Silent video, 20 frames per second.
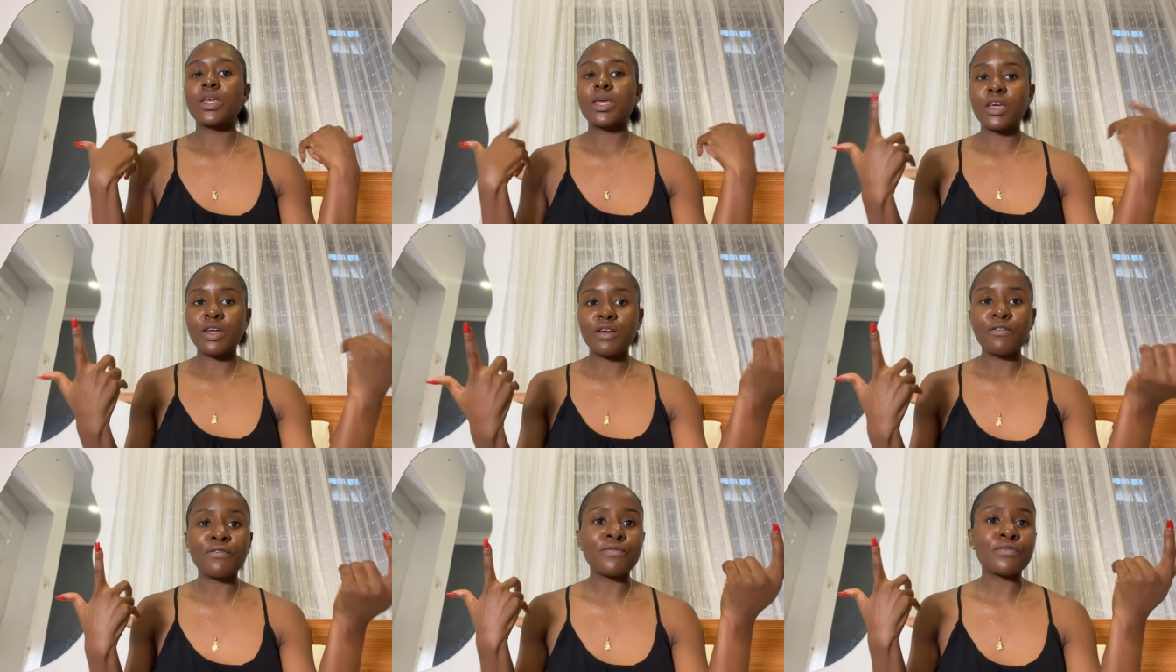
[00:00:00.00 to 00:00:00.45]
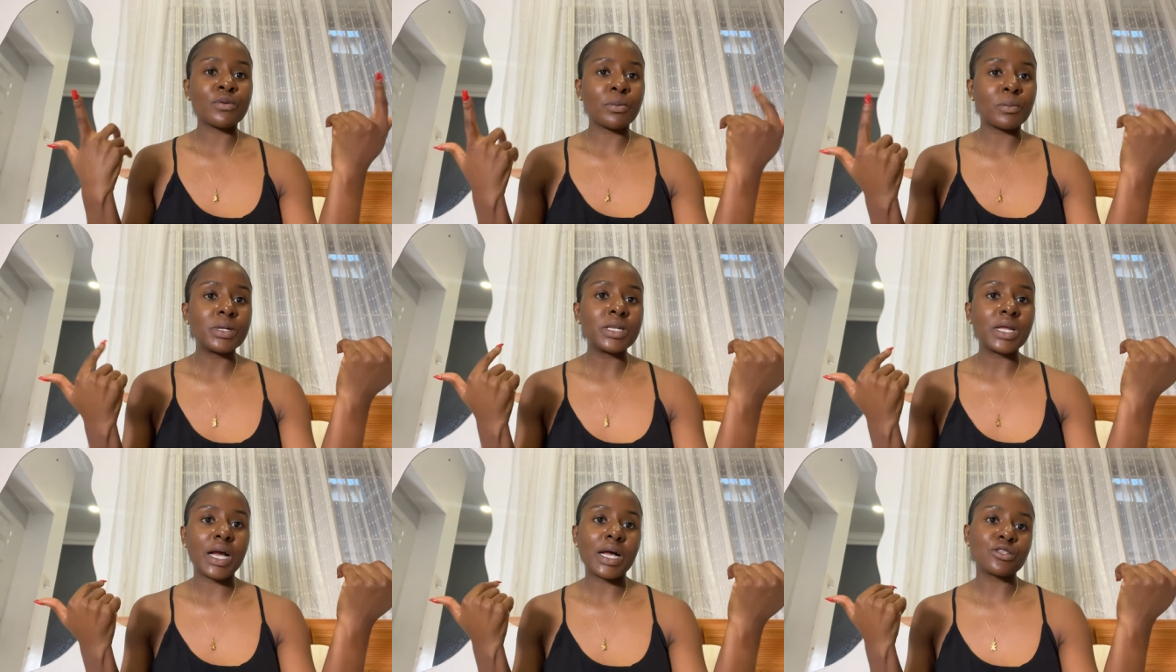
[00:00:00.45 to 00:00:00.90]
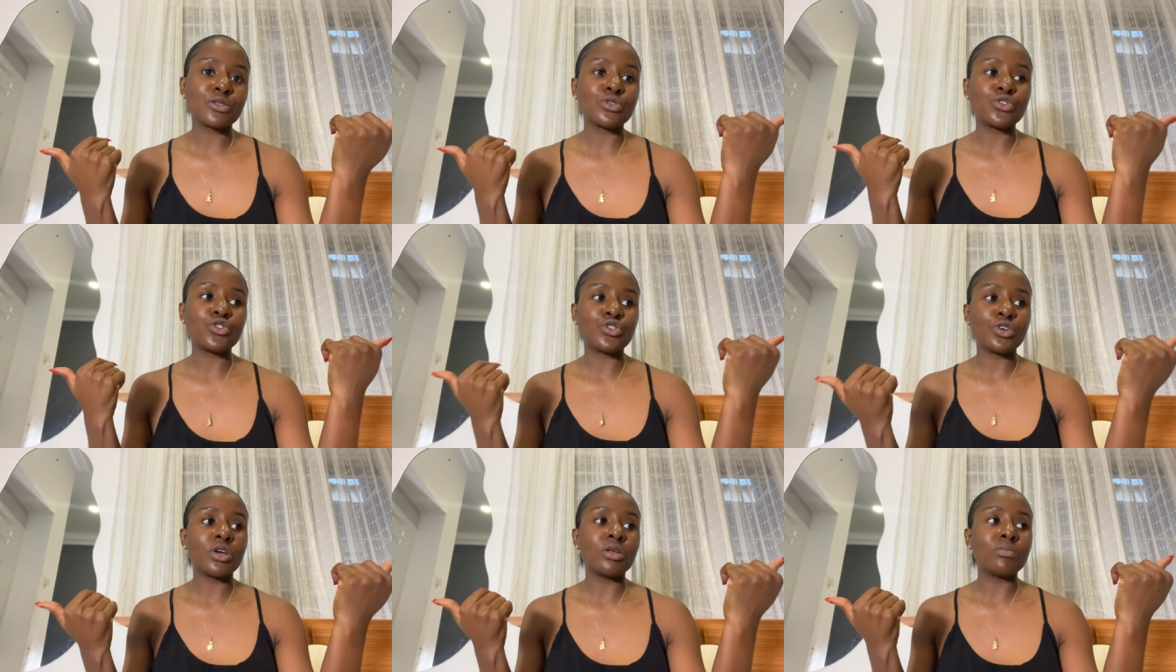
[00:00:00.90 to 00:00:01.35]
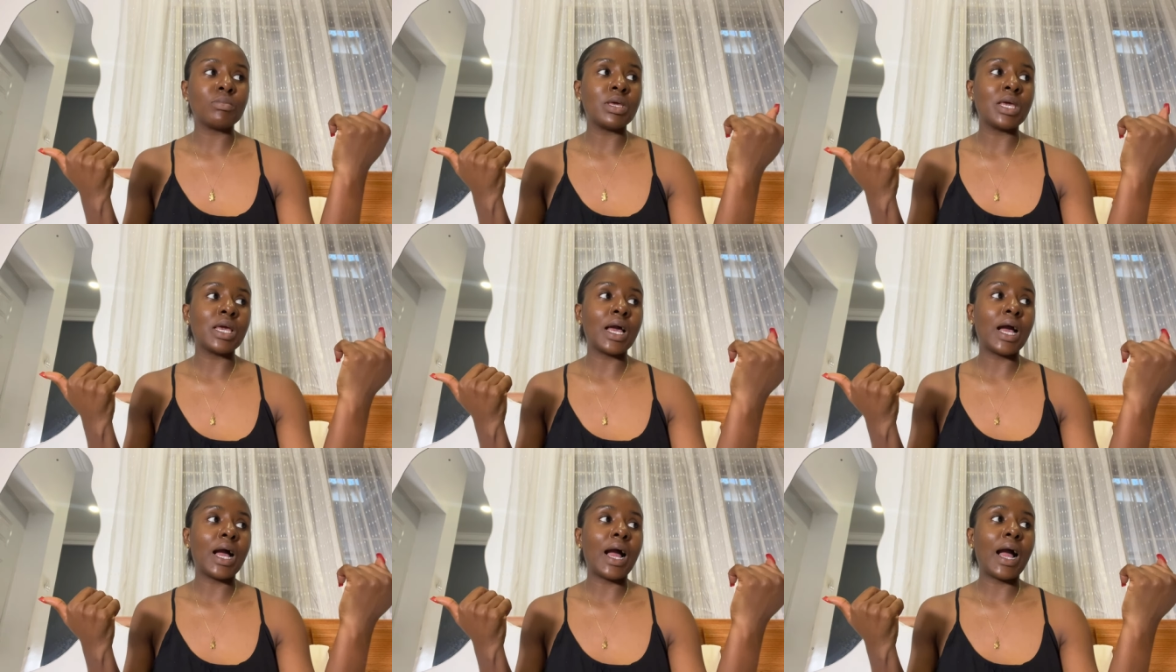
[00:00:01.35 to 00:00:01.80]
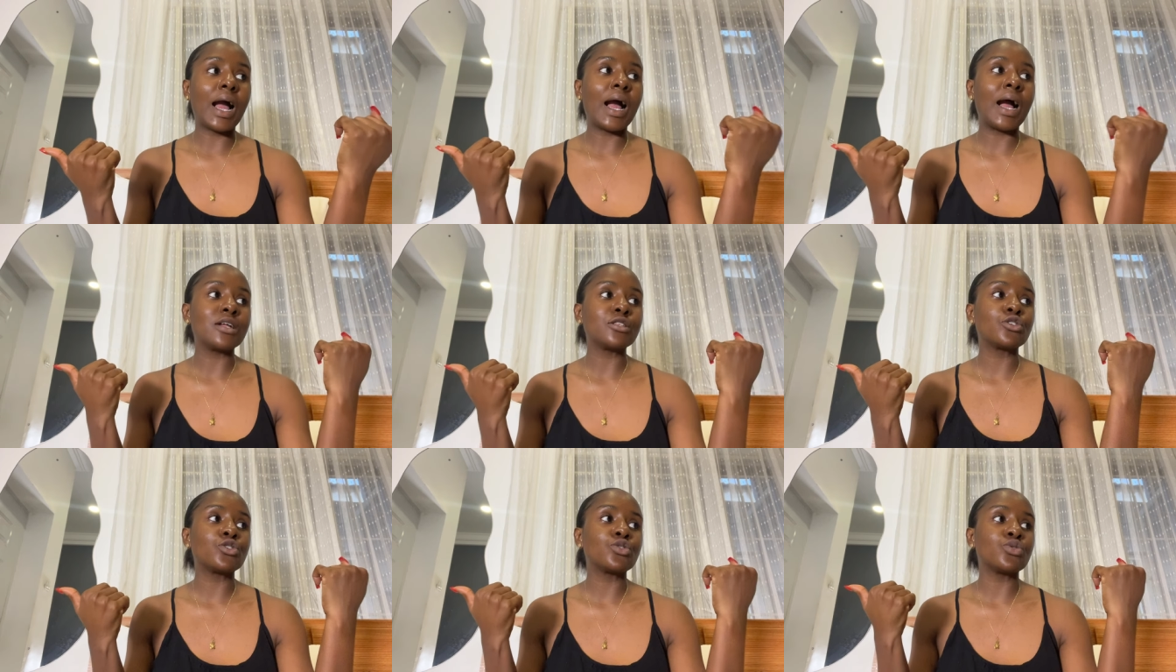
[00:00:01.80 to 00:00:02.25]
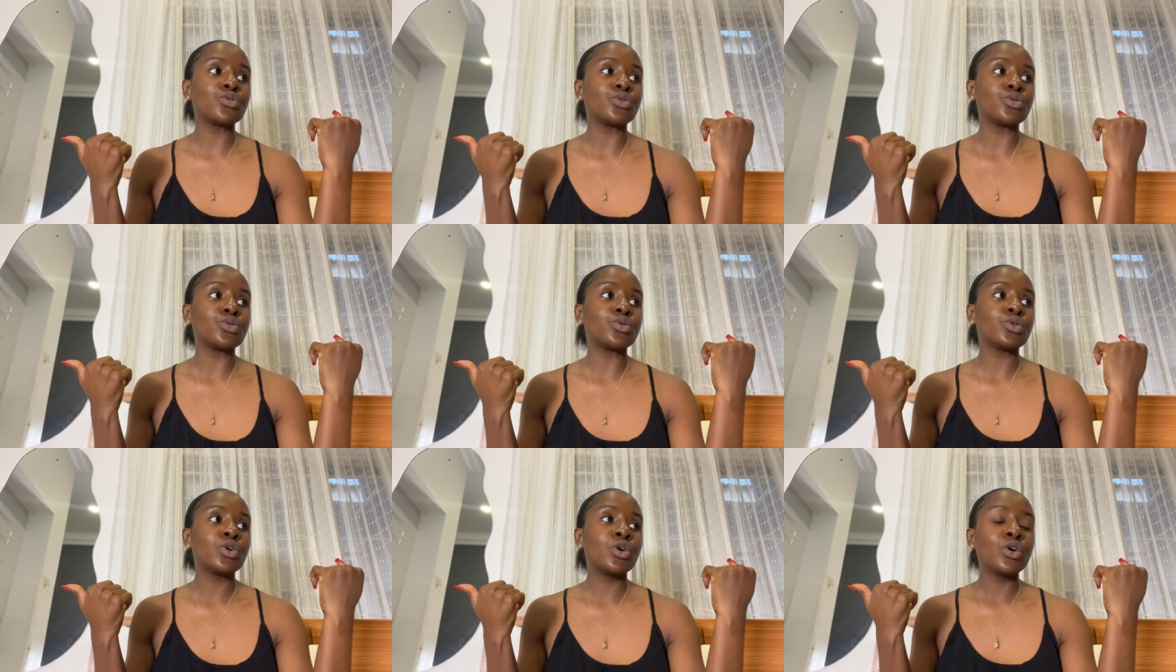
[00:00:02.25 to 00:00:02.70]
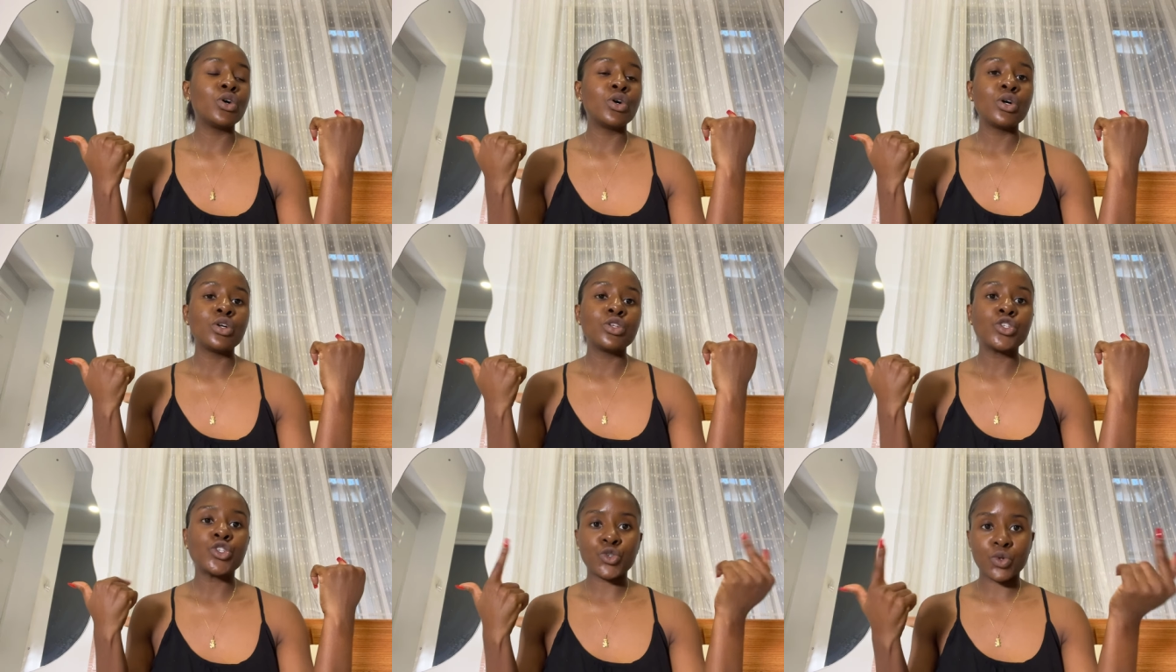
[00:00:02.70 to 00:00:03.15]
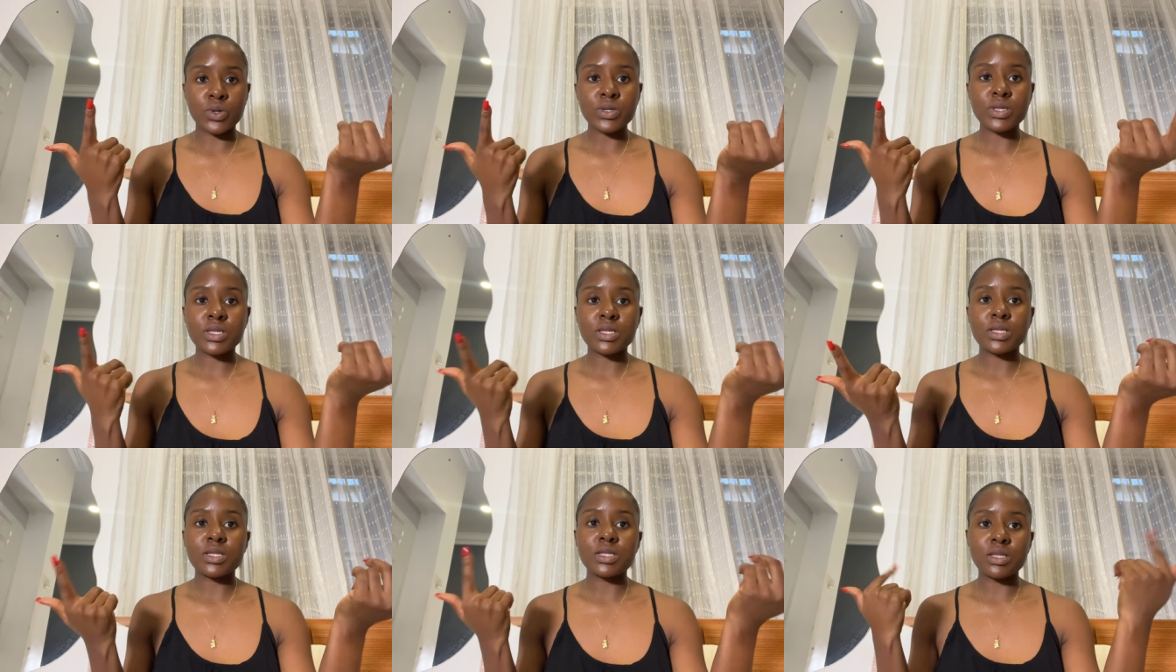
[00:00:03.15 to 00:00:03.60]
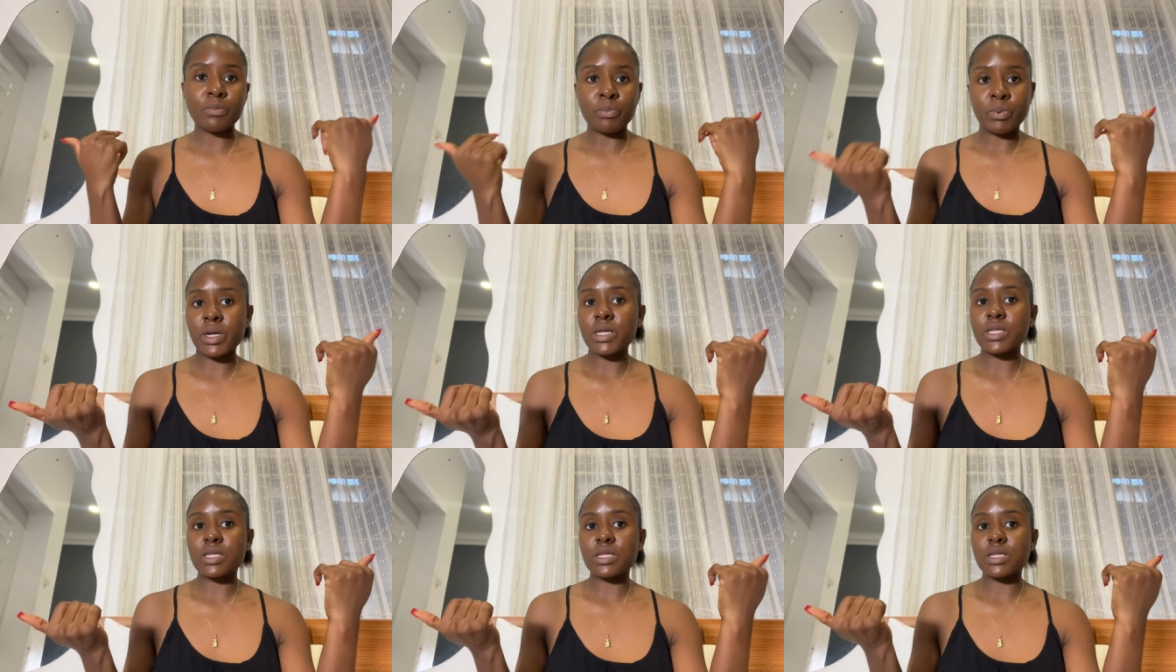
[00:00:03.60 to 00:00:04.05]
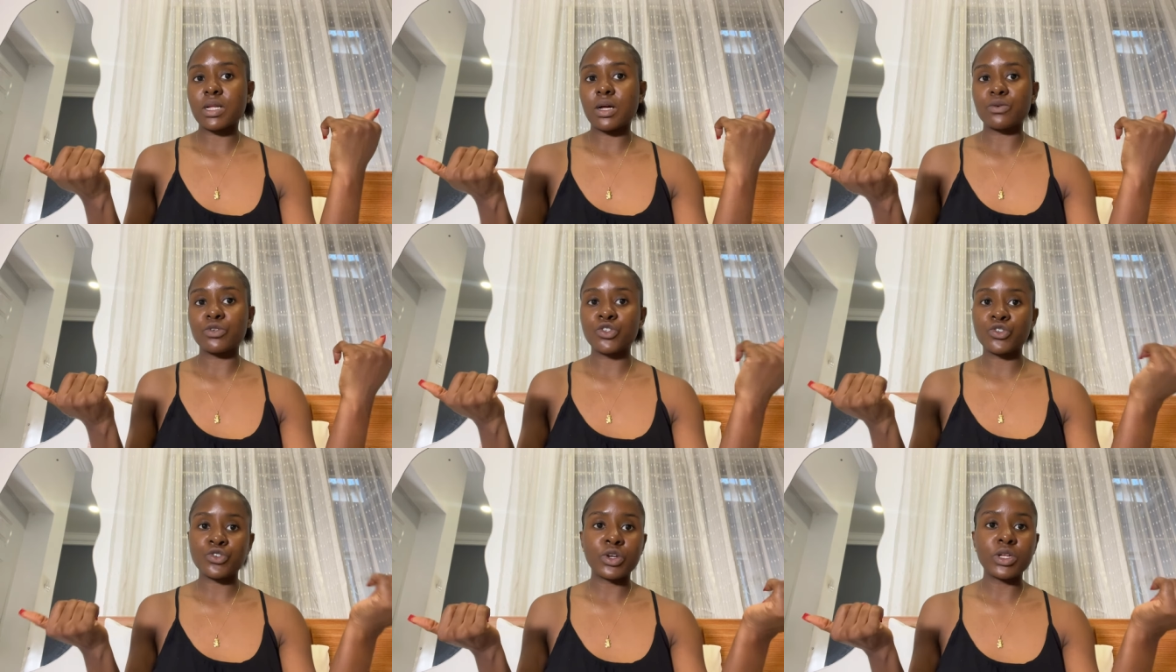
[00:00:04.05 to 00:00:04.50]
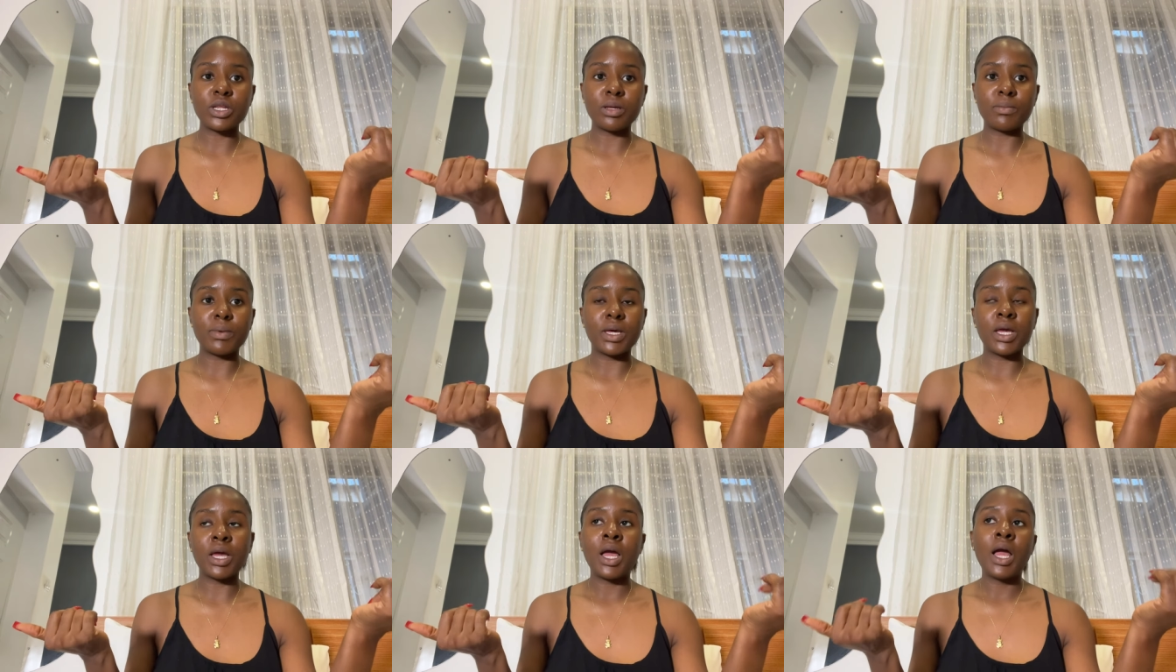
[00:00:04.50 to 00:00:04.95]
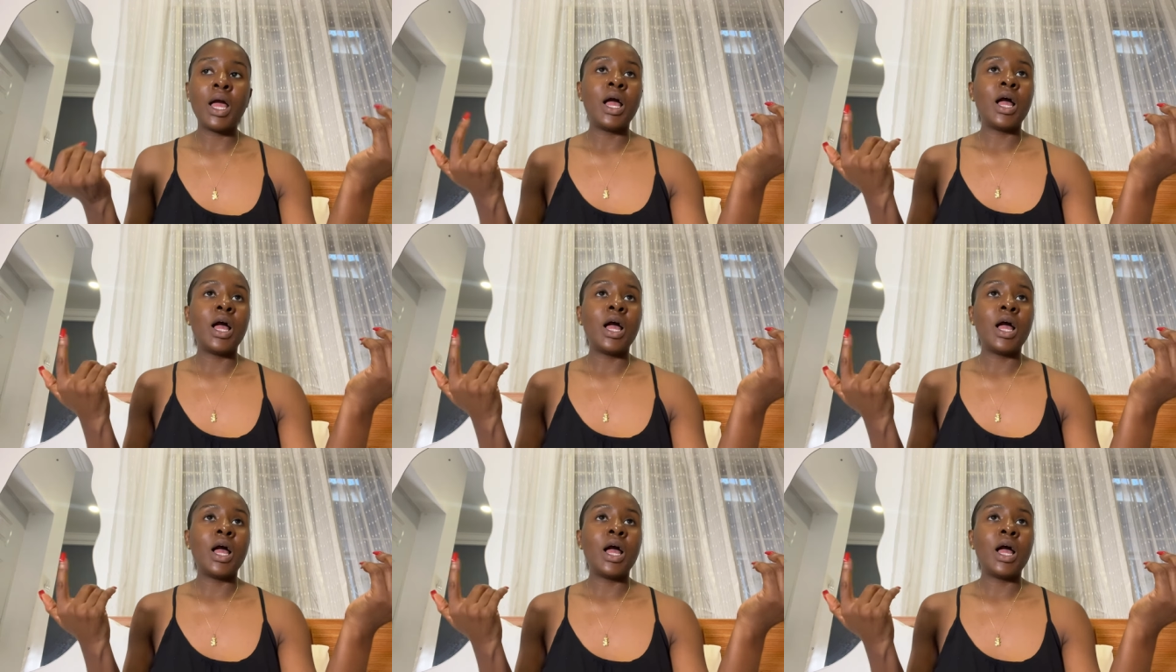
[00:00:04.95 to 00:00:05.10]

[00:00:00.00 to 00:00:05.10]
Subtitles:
if someone has to train me, I had to trust the person that was training me.